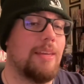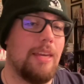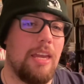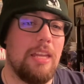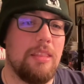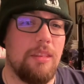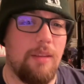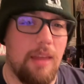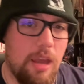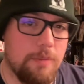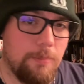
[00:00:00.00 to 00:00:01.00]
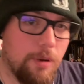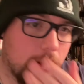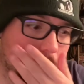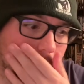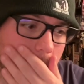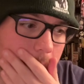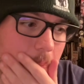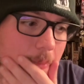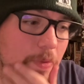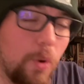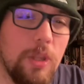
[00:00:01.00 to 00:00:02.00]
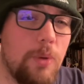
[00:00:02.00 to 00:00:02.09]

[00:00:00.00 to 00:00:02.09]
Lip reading: And the last book, only